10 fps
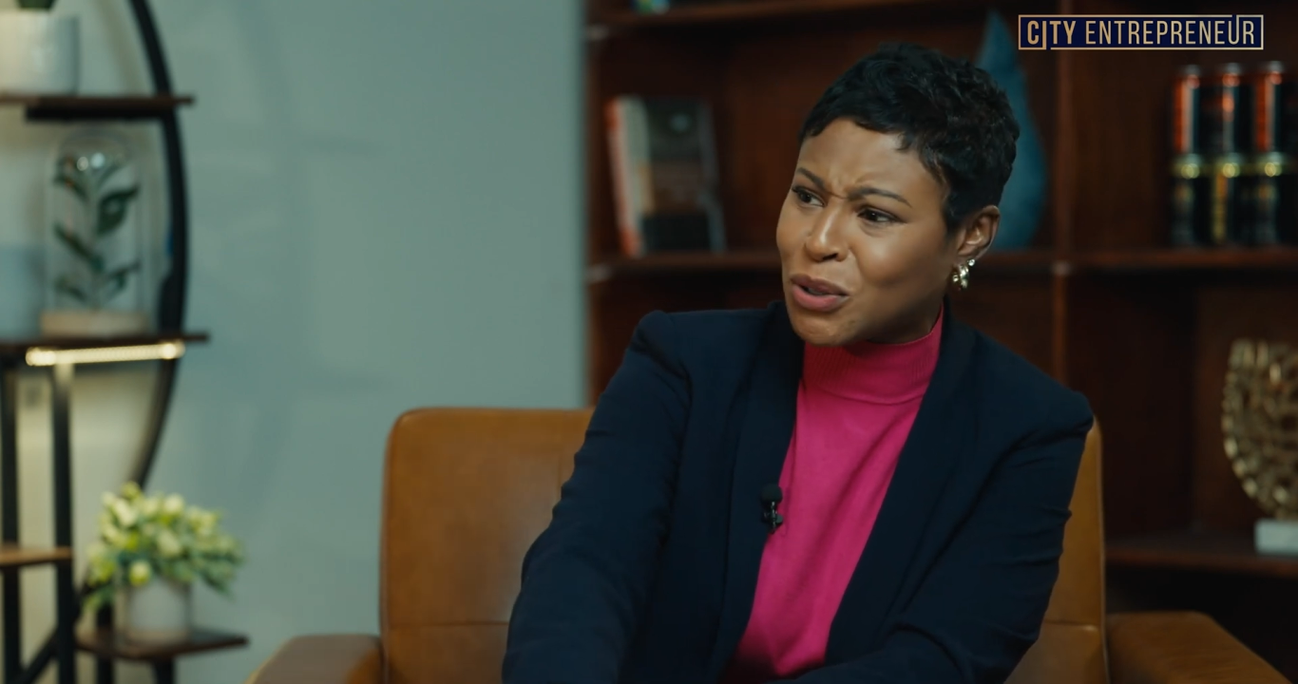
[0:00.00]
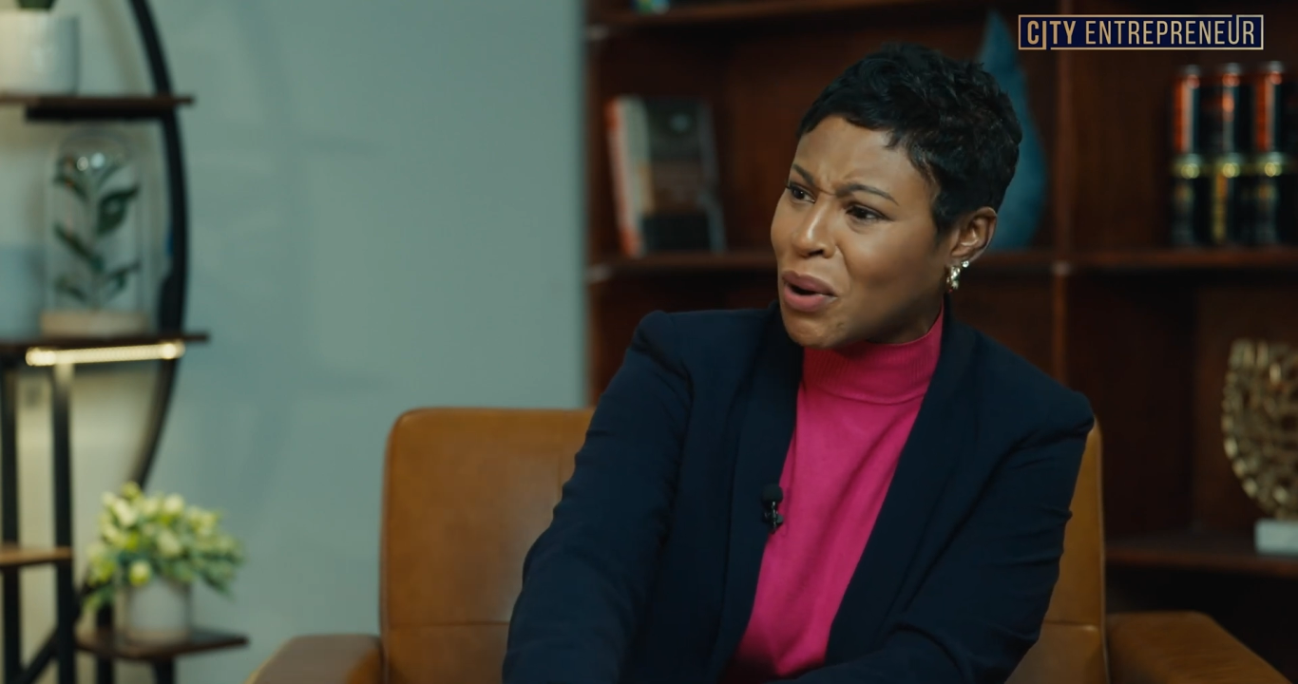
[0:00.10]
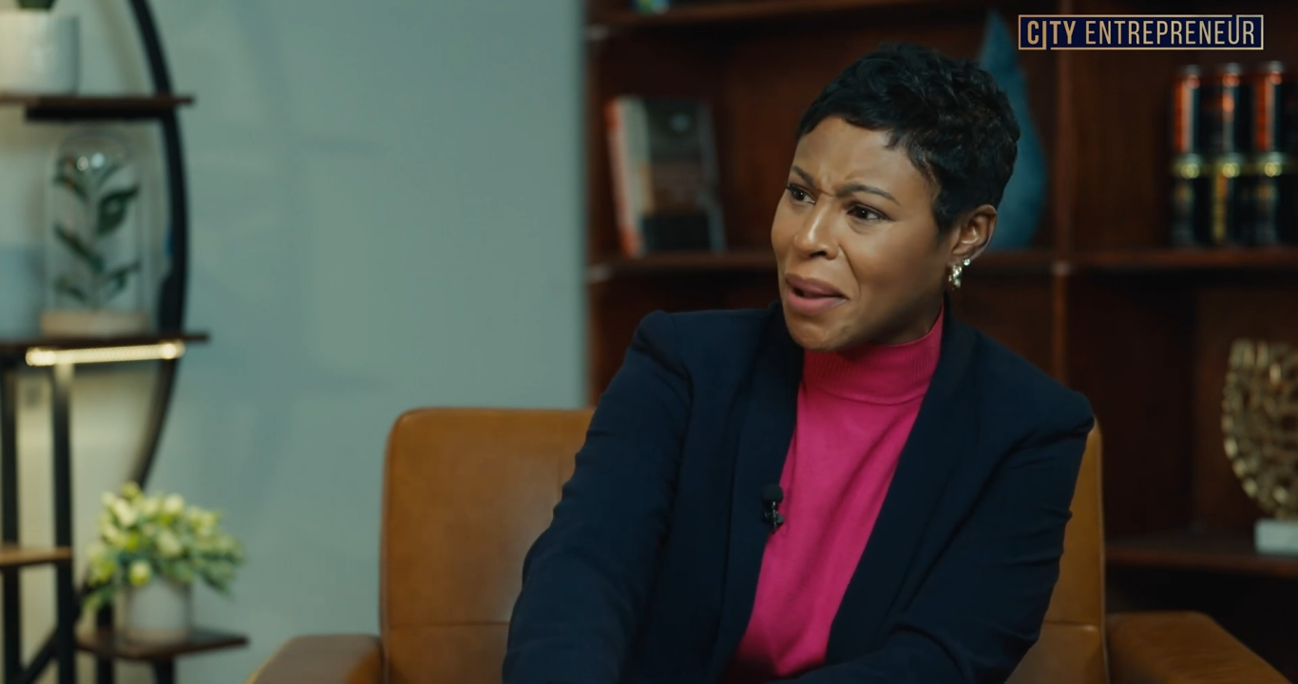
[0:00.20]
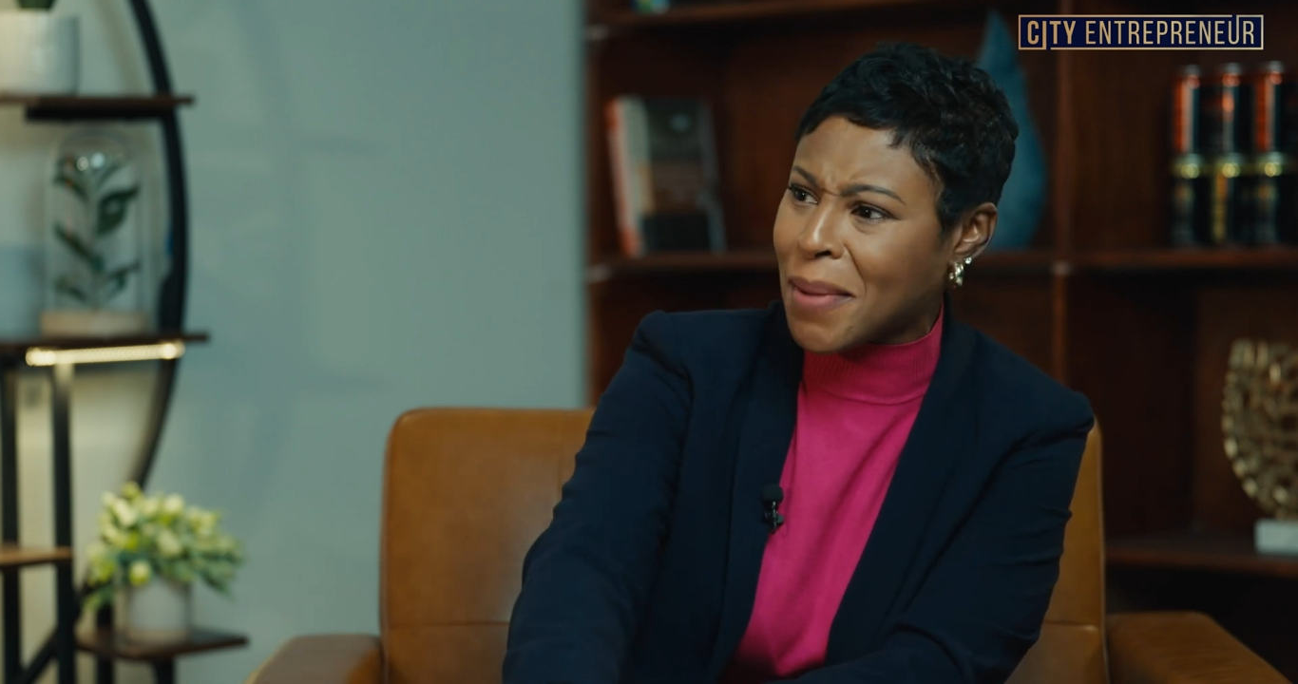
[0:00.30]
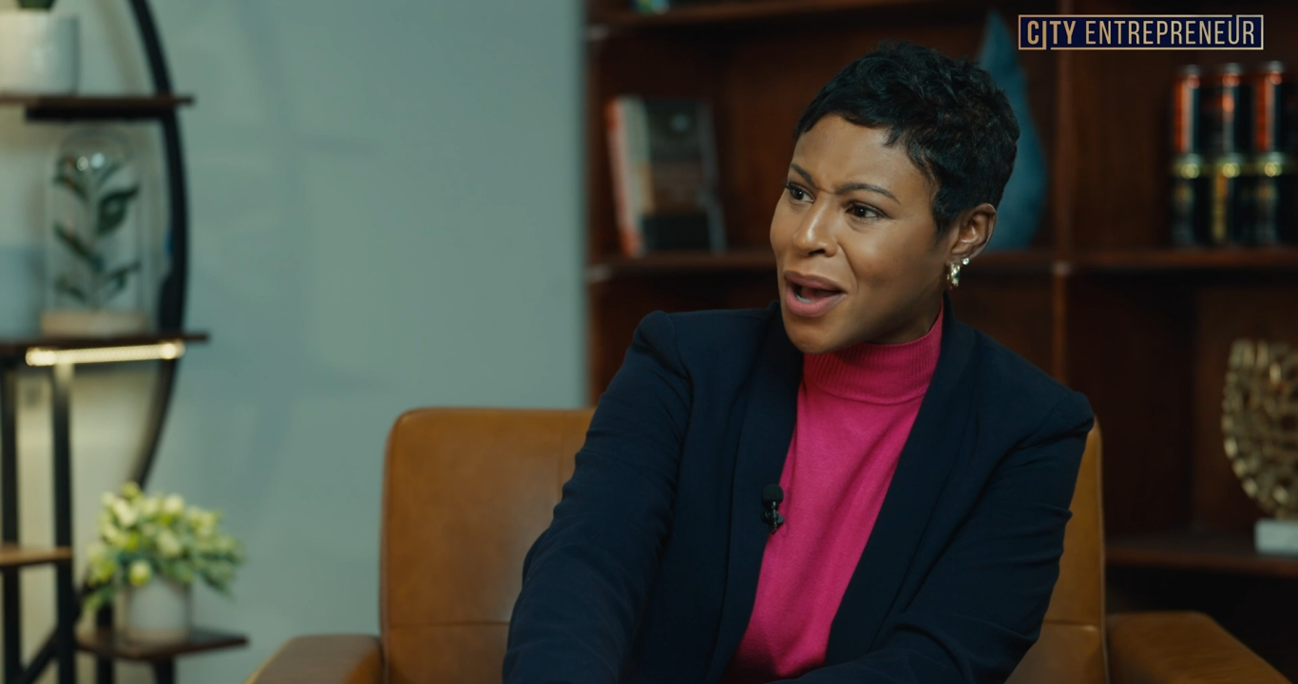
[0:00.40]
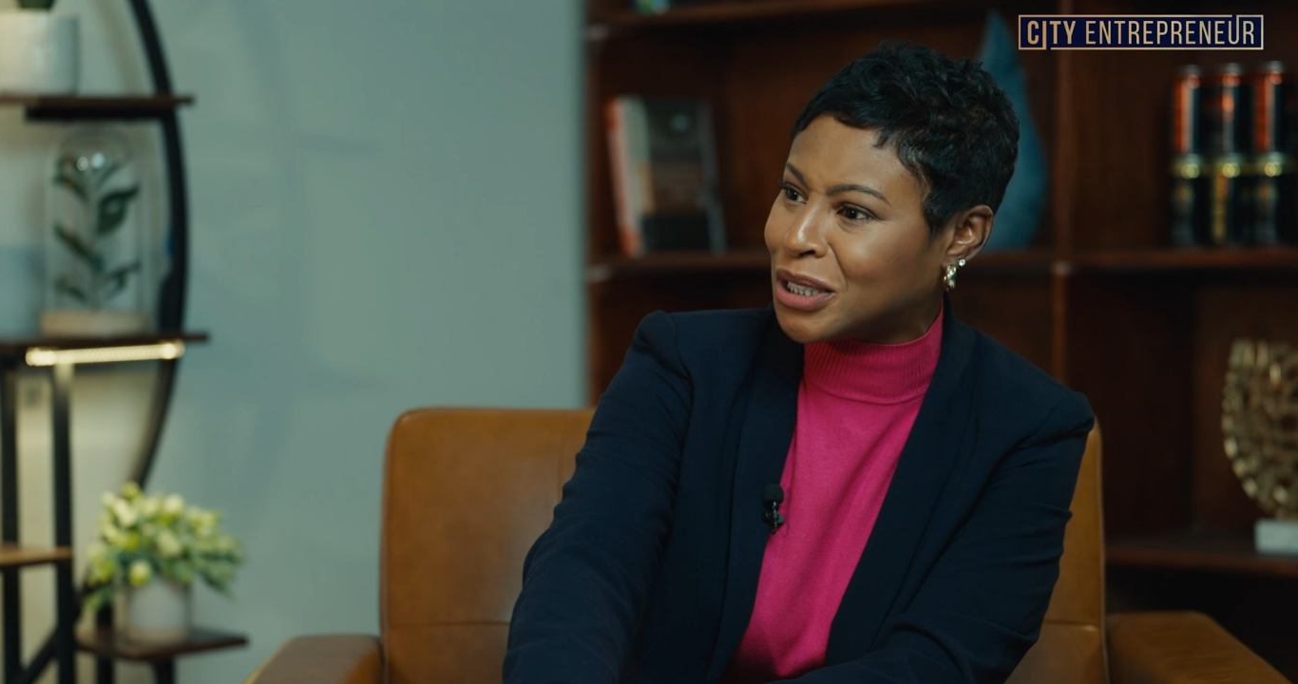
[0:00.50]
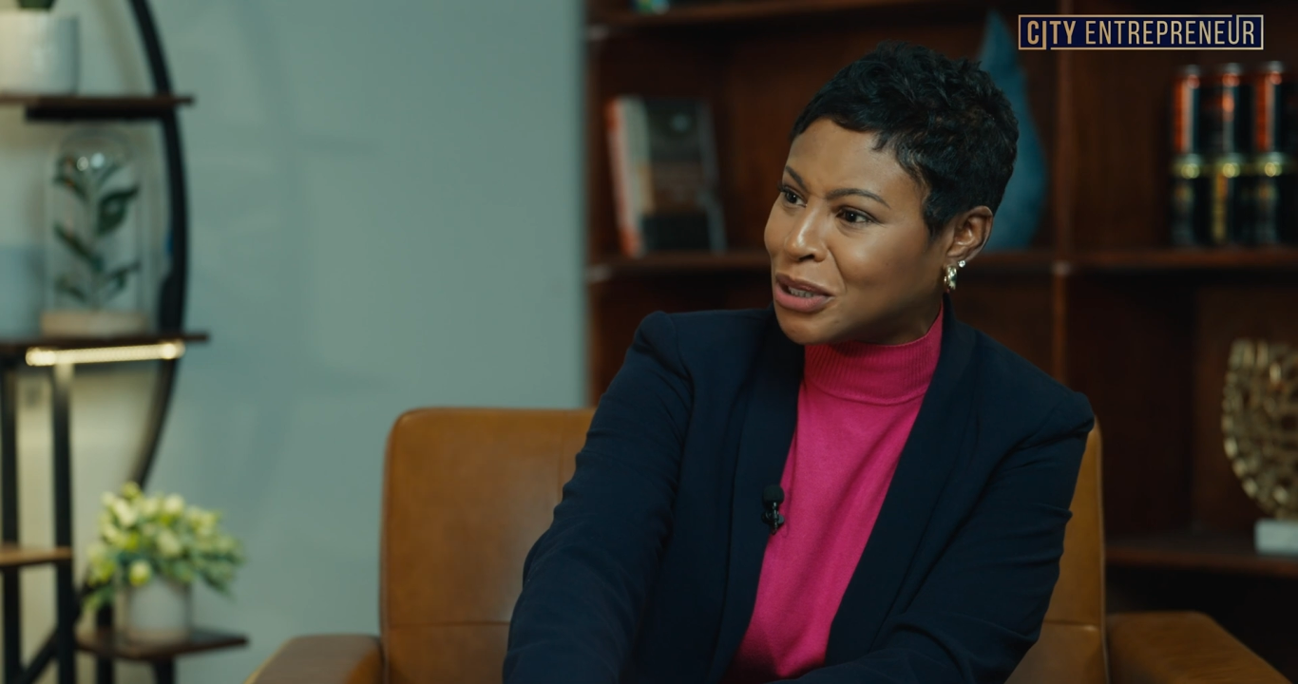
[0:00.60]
grandma to